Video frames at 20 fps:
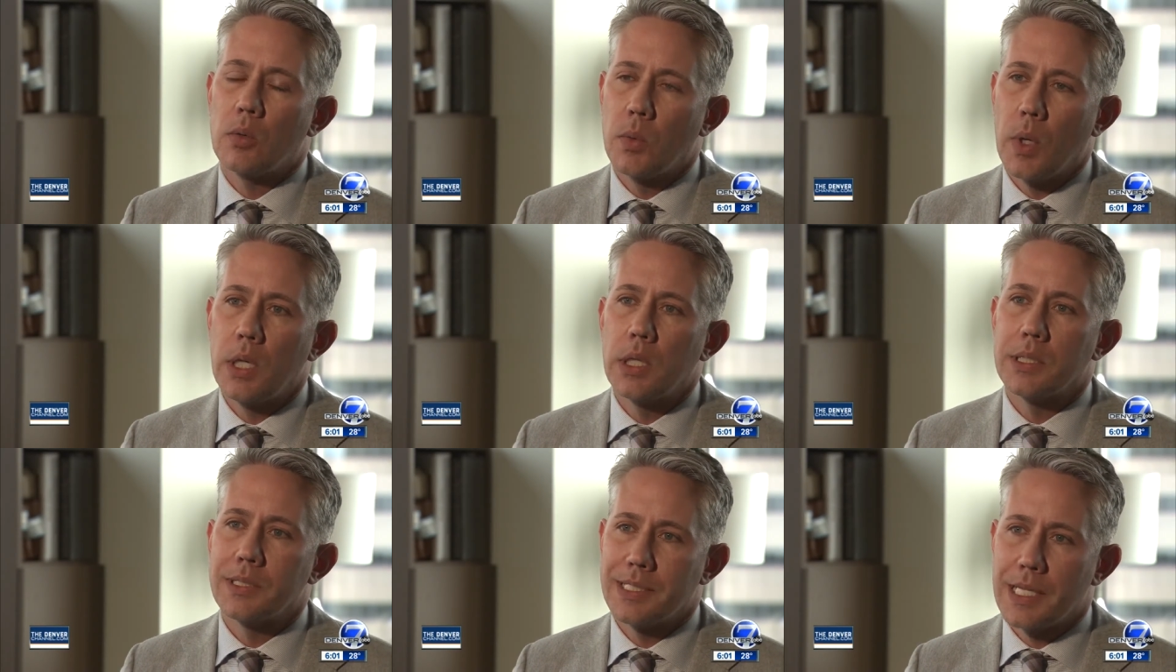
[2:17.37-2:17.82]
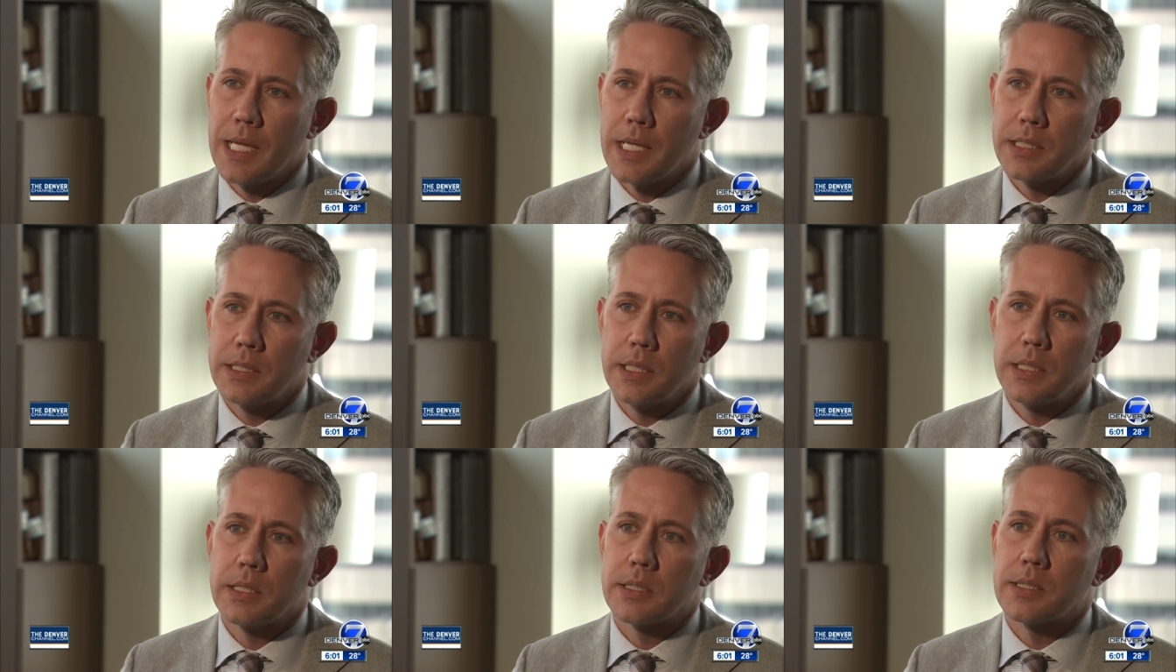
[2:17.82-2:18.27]

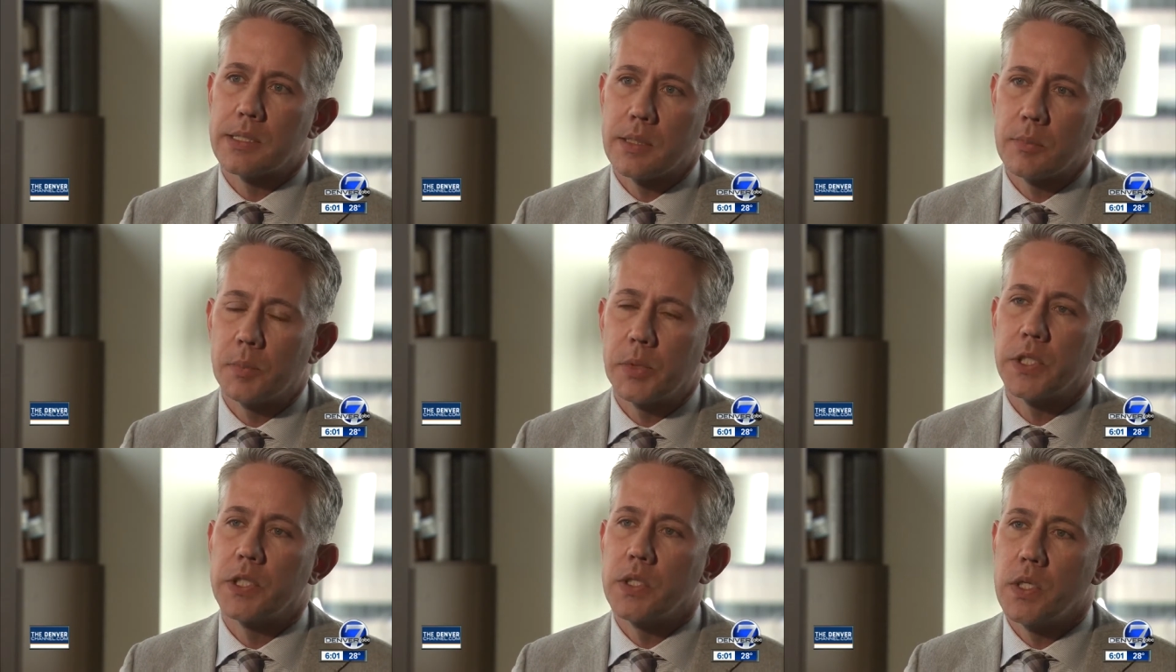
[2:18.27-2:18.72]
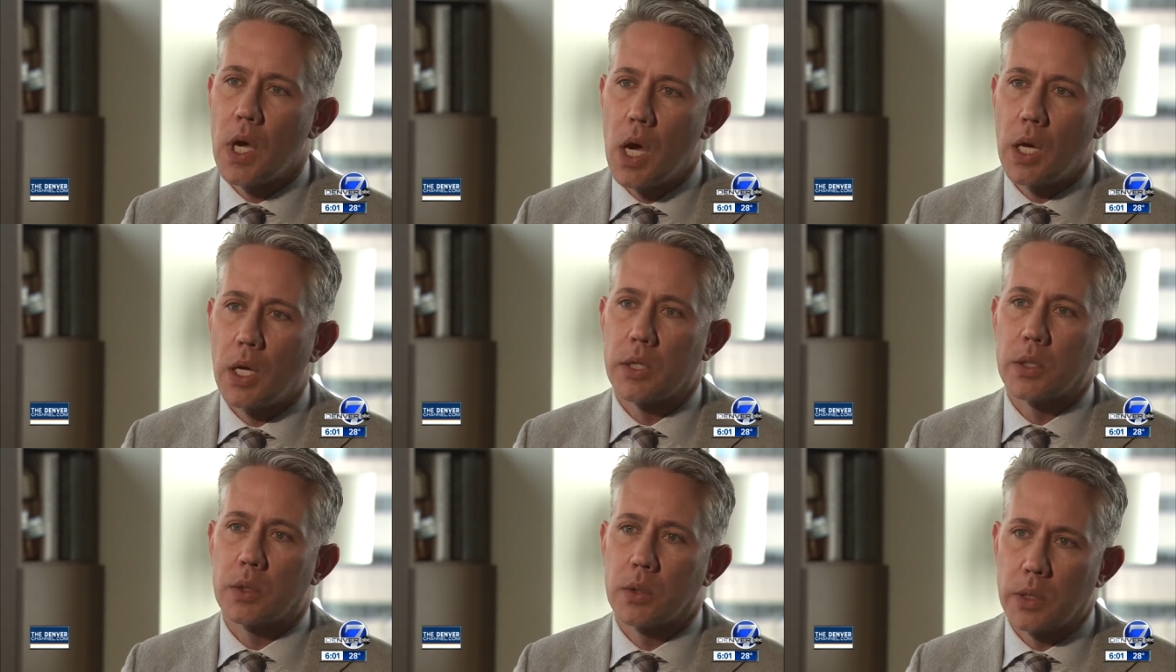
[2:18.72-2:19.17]
well-intended, is simply
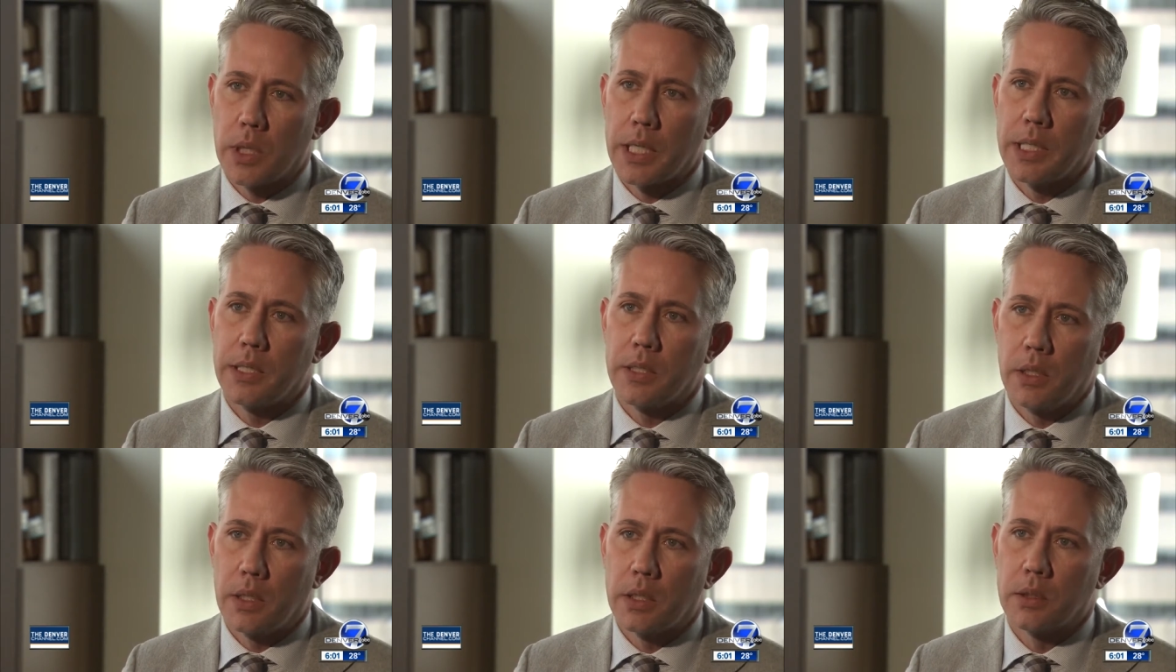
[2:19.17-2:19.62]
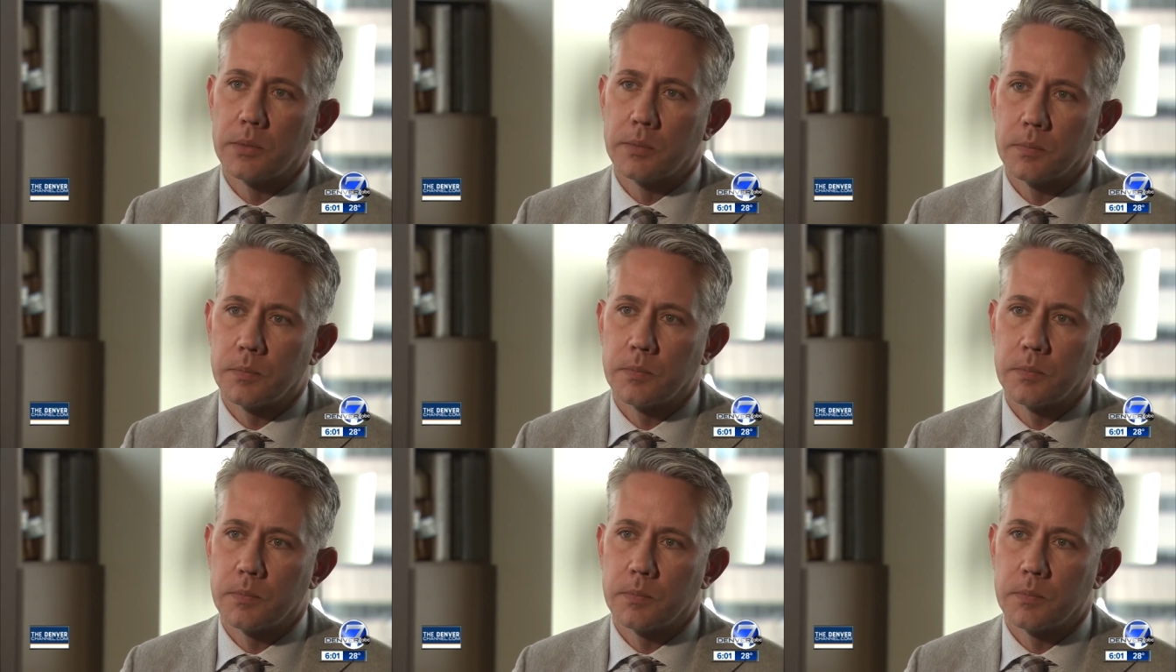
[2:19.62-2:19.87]
not a good idea.